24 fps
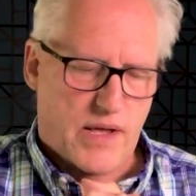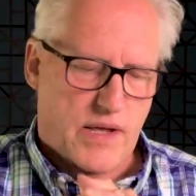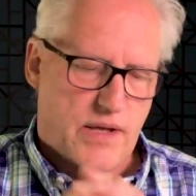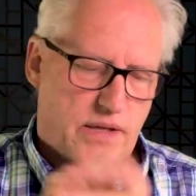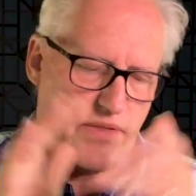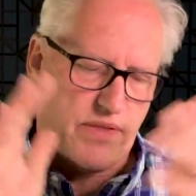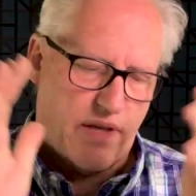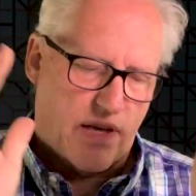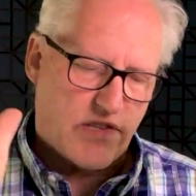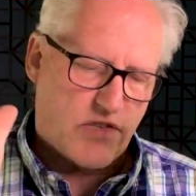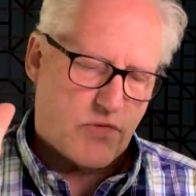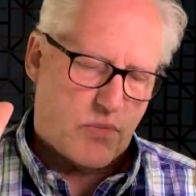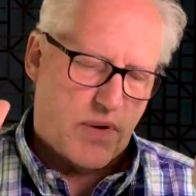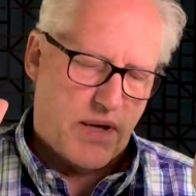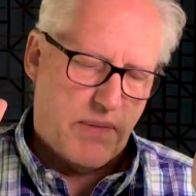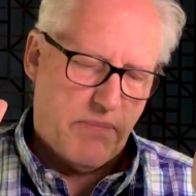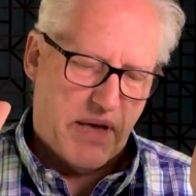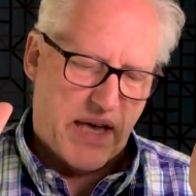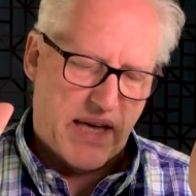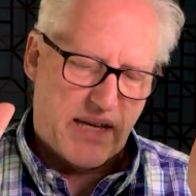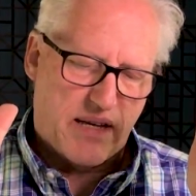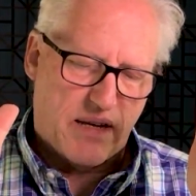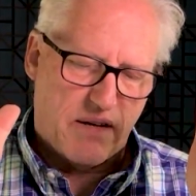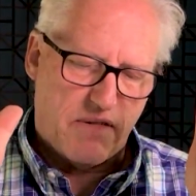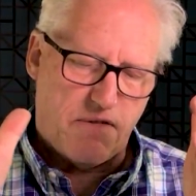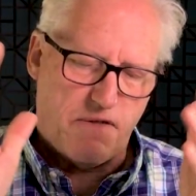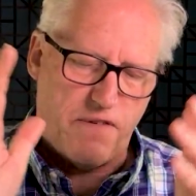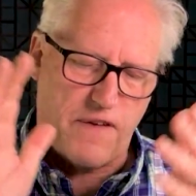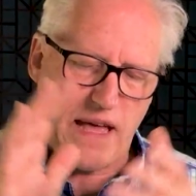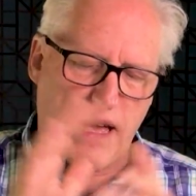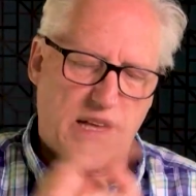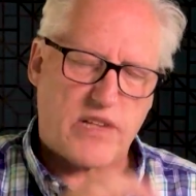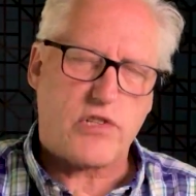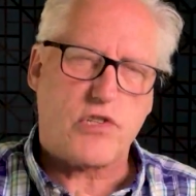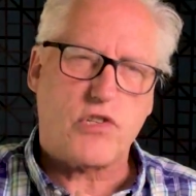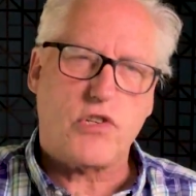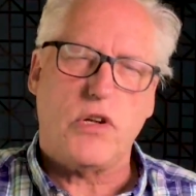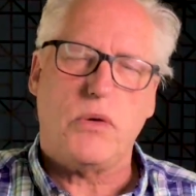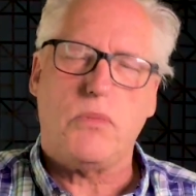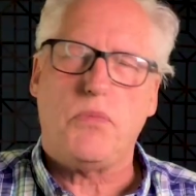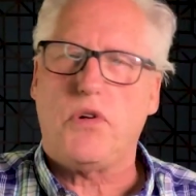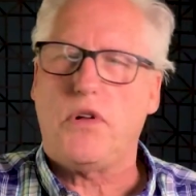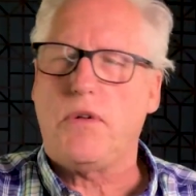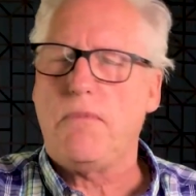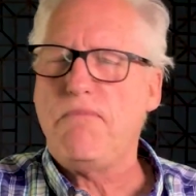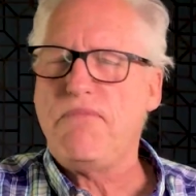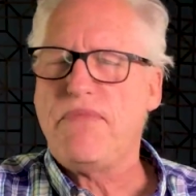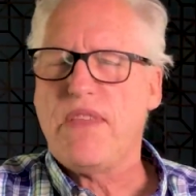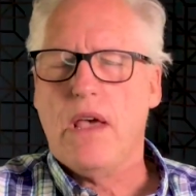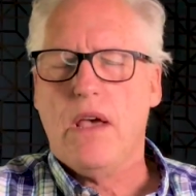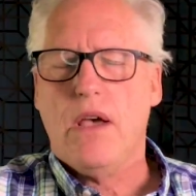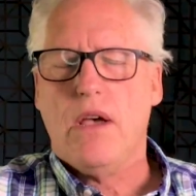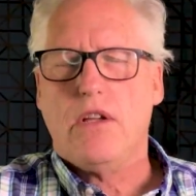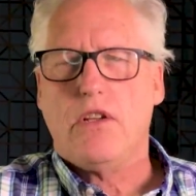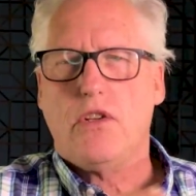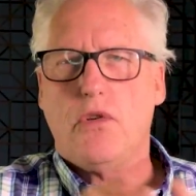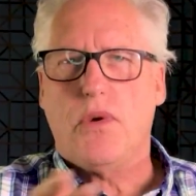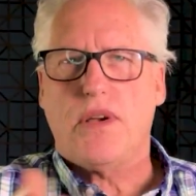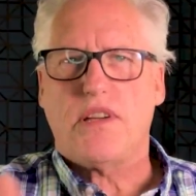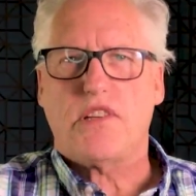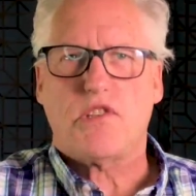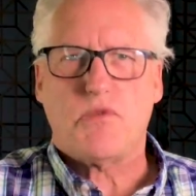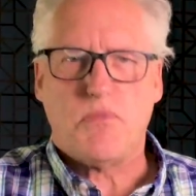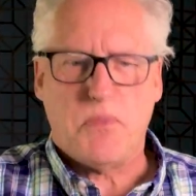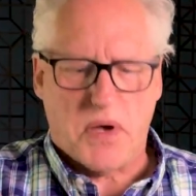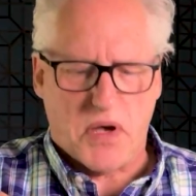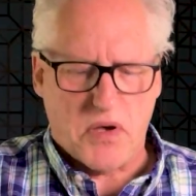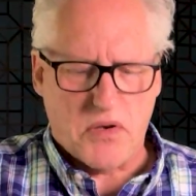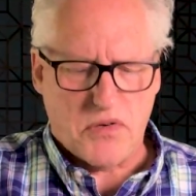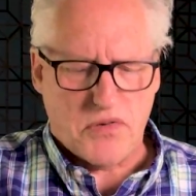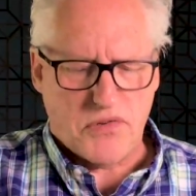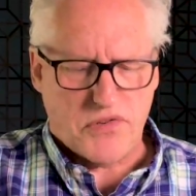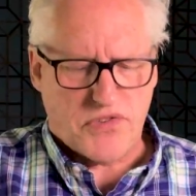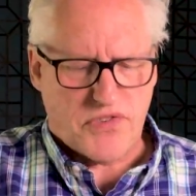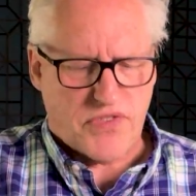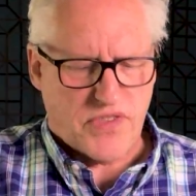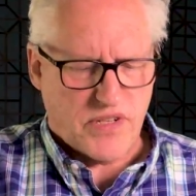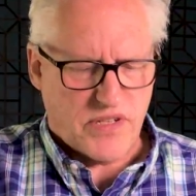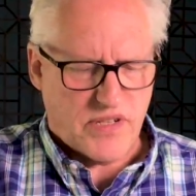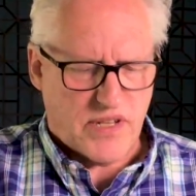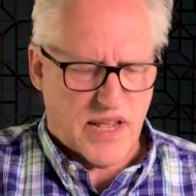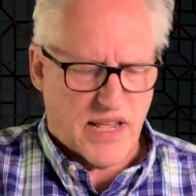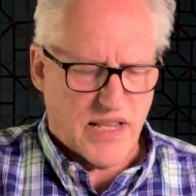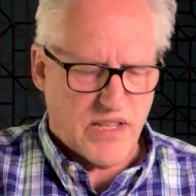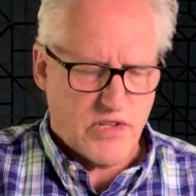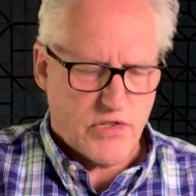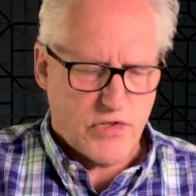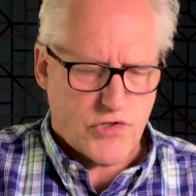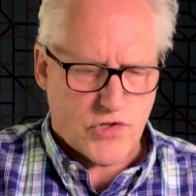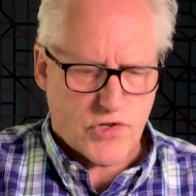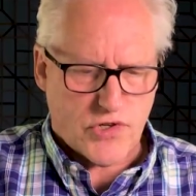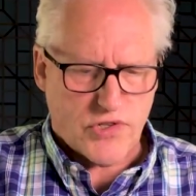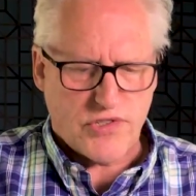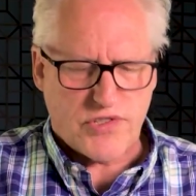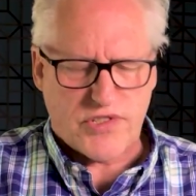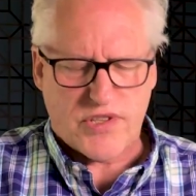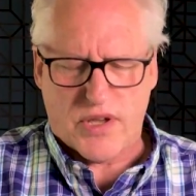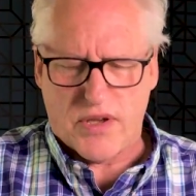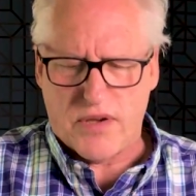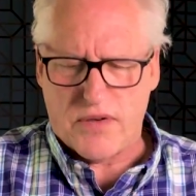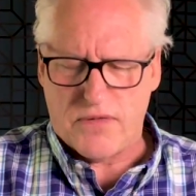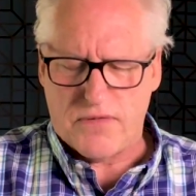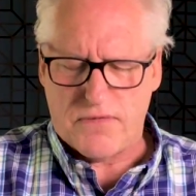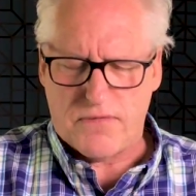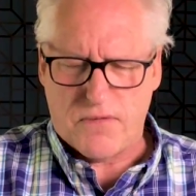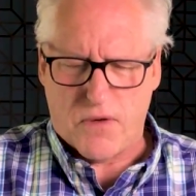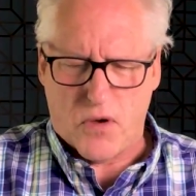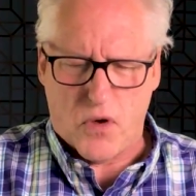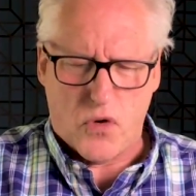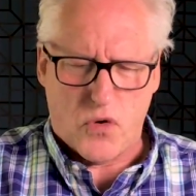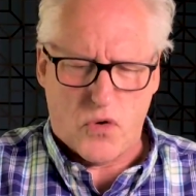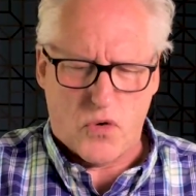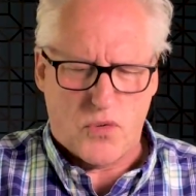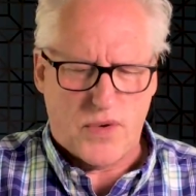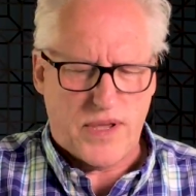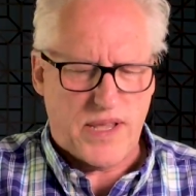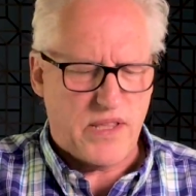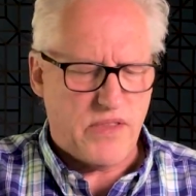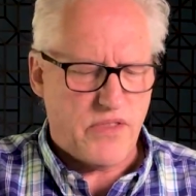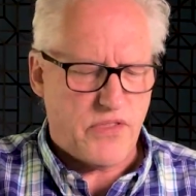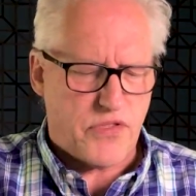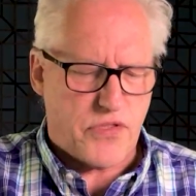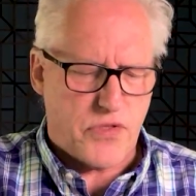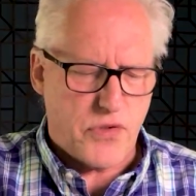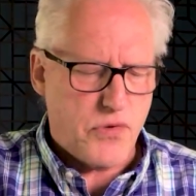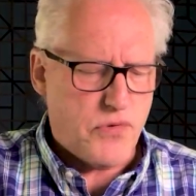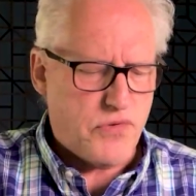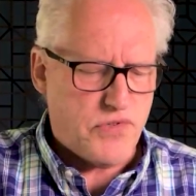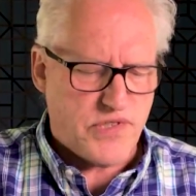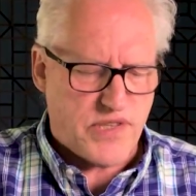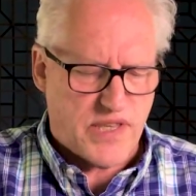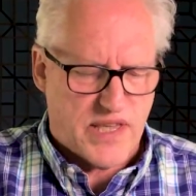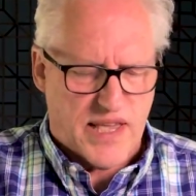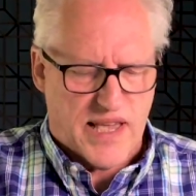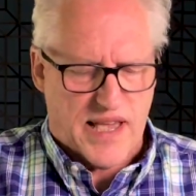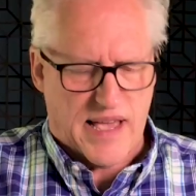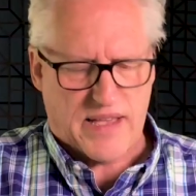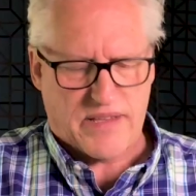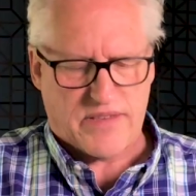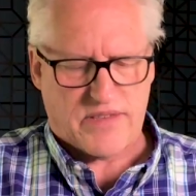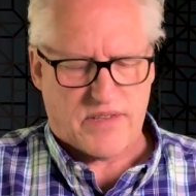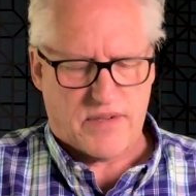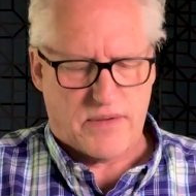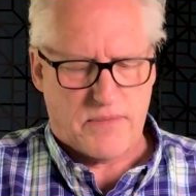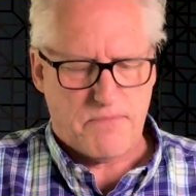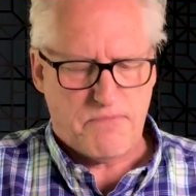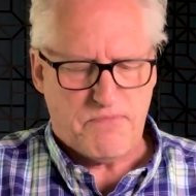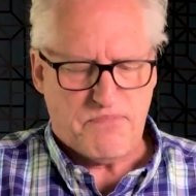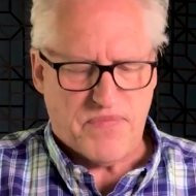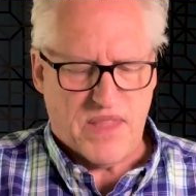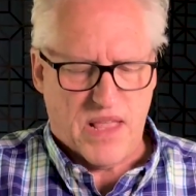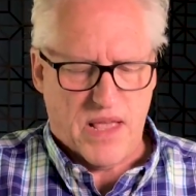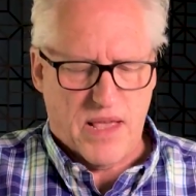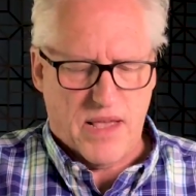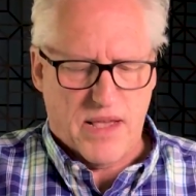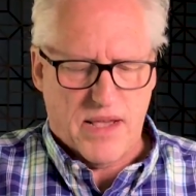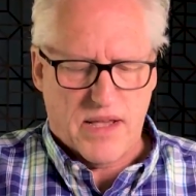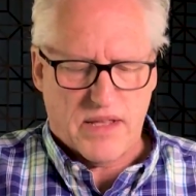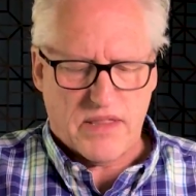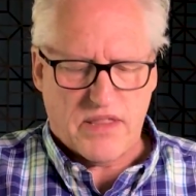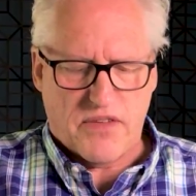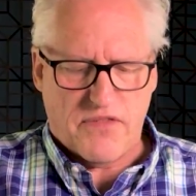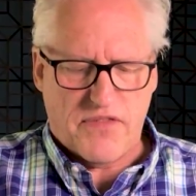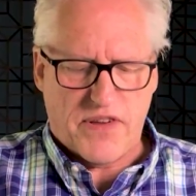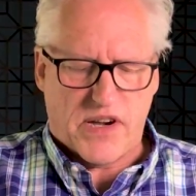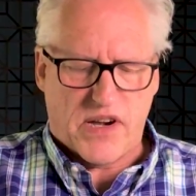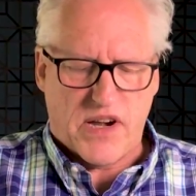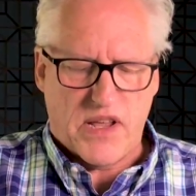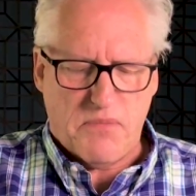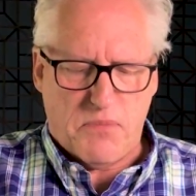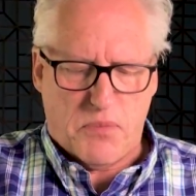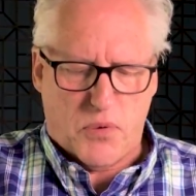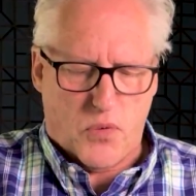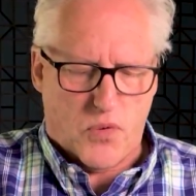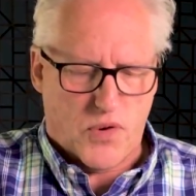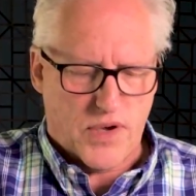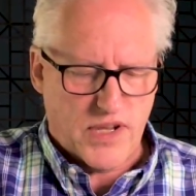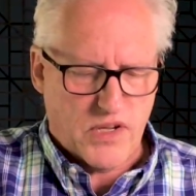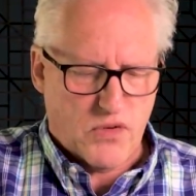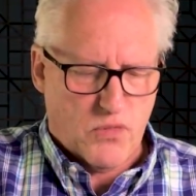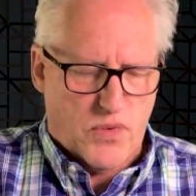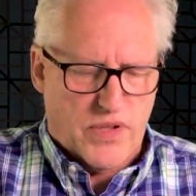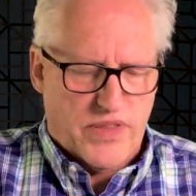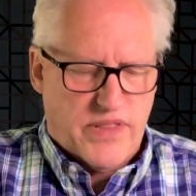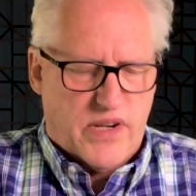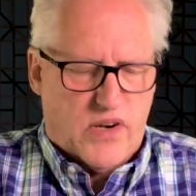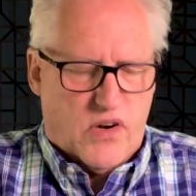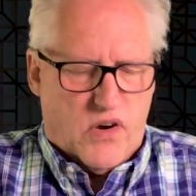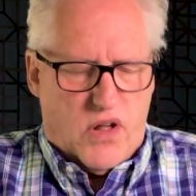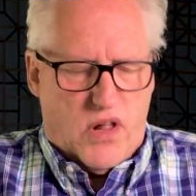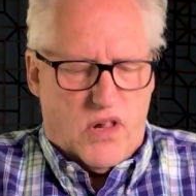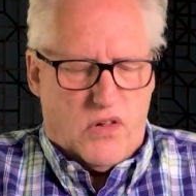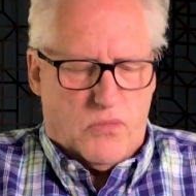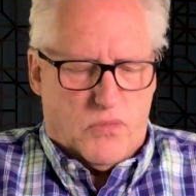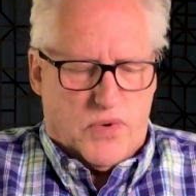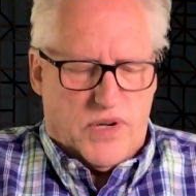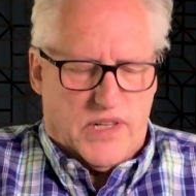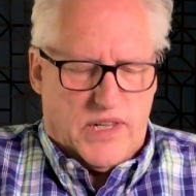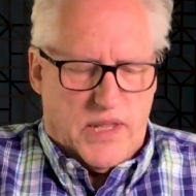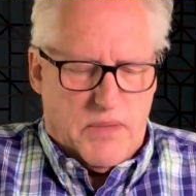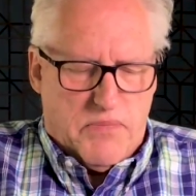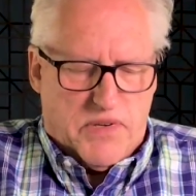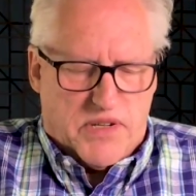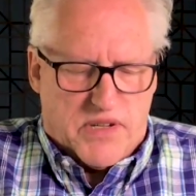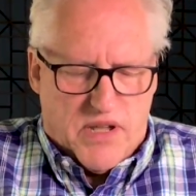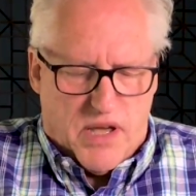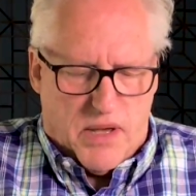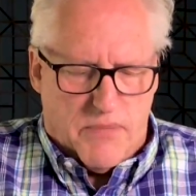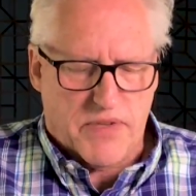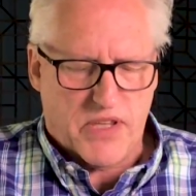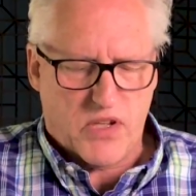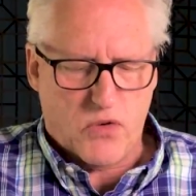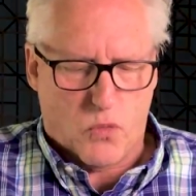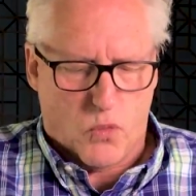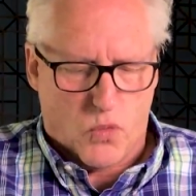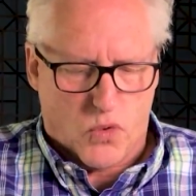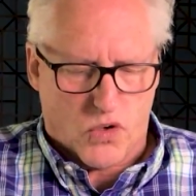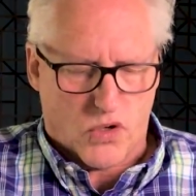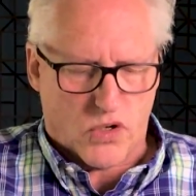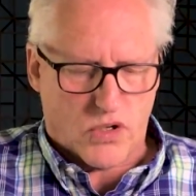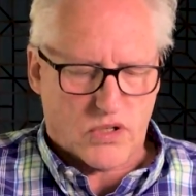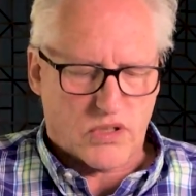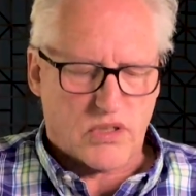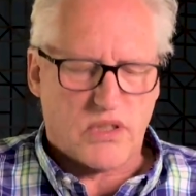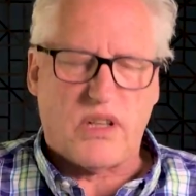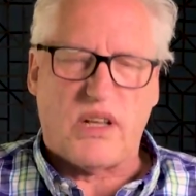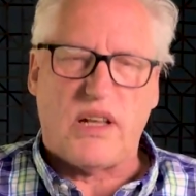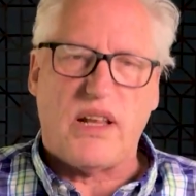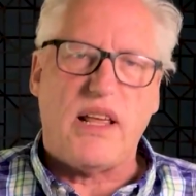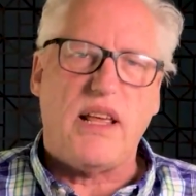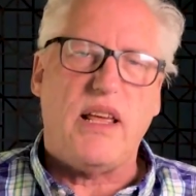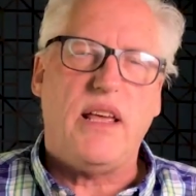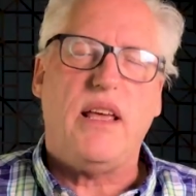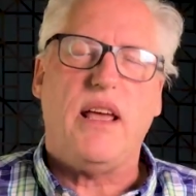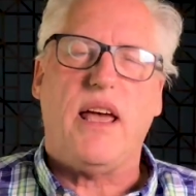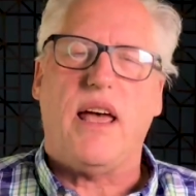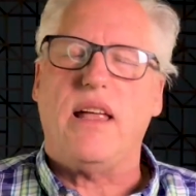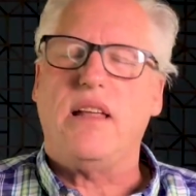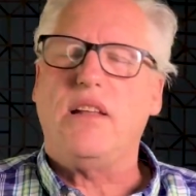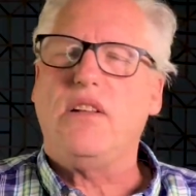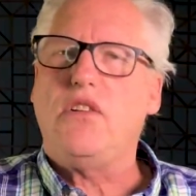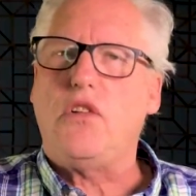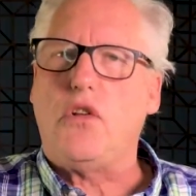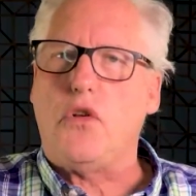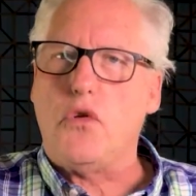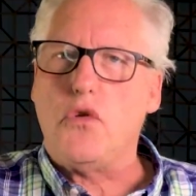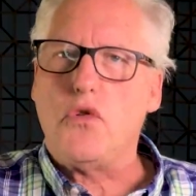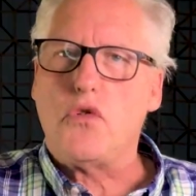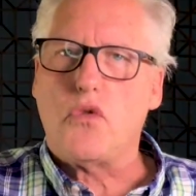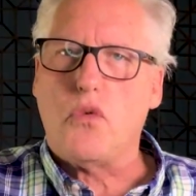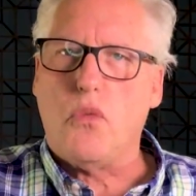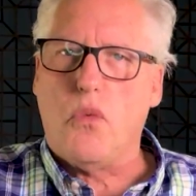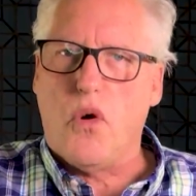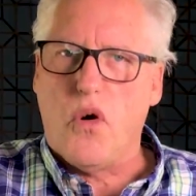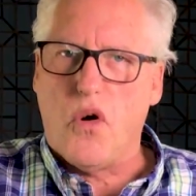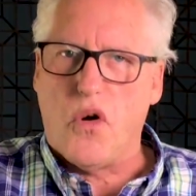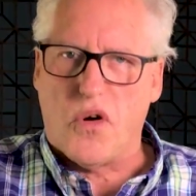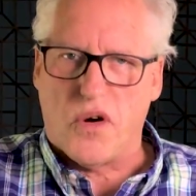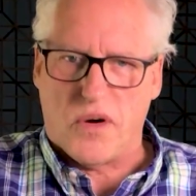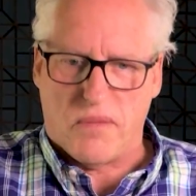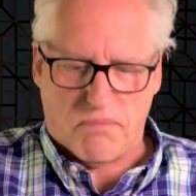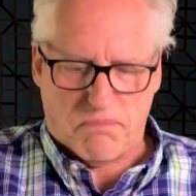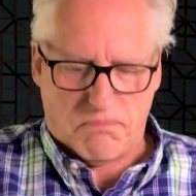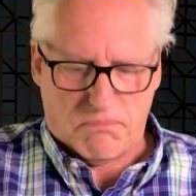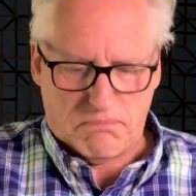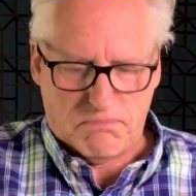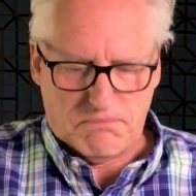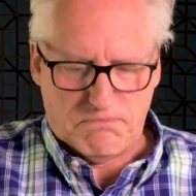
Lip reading: Thus we make it fashionable to expose the dangers of enthusiasm at the very point when they're all really becoming worldly and lukewarm.